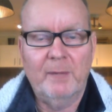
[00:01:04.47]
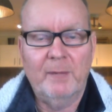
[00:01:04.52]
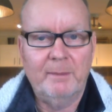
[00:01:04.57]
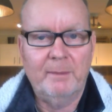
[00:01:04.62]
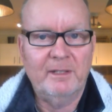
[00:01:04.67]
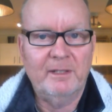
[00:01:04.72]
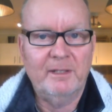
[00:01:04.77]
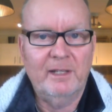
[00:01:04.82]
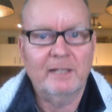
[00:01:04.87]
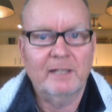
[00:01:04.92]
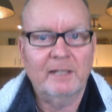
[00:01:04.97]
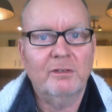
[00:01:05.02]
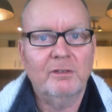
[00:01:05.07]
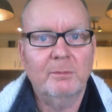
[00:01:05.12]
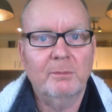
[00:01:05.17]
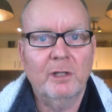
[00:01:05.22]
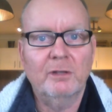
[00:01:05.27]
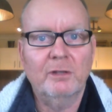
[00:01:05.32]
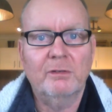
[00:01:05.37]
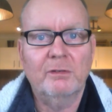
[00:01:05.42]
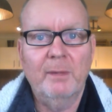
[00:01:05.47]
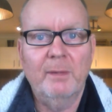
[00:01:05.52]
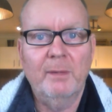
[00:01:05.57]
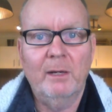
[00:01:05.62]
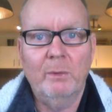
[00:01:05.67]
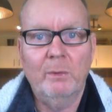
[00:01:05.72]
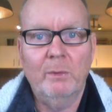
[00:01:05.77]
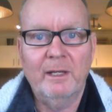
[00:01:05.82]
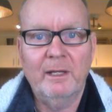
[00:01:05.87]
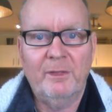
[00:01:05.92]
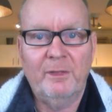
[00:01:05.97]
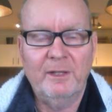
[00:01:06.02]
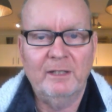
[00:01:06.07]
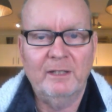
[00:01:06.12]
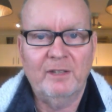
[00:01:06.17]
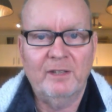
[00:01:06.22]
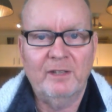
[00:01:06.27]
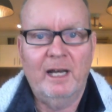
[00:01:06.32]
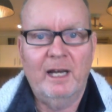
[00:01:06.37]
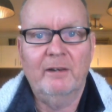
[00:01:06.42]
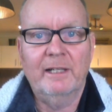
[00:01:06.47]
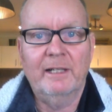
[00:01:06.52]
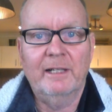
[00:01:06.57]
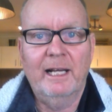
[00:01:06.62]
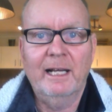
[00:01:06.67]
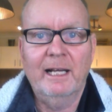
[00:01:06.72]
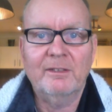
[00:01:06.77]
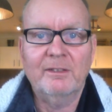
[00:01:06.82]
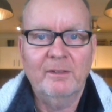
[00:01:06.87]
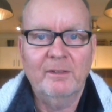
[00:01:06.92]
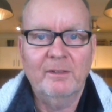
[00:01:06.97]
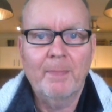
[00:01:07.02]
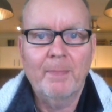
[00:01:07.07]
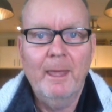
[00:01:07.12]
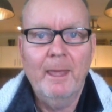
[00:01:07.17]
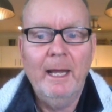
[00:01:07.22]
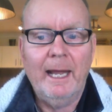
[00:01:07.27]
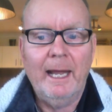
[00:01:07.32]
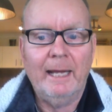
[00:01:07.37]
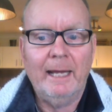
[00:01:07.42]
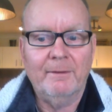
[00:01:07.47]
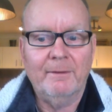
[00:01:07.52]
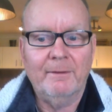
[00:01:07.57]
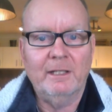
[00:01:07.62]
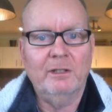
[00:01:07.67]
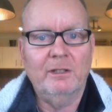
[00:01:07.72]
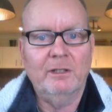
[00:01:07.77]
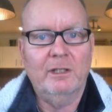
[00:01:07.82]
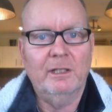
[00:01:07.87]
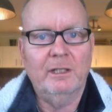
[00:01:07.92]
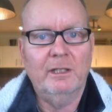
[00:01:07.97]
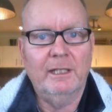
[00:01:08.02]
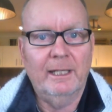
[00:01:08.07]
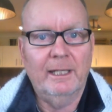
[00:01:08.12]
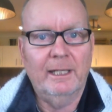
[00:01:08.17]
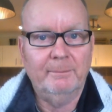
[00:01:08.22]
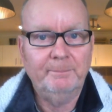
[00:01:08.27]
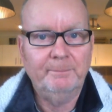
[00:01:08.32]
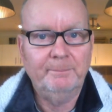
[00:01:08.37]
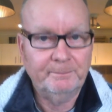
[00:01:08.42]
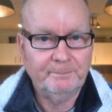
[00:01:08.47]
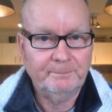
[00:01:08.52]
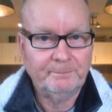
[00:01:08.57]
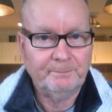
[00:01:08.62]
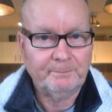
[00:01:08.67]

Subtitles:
maybe take some notes about where things are and aren't, and then you can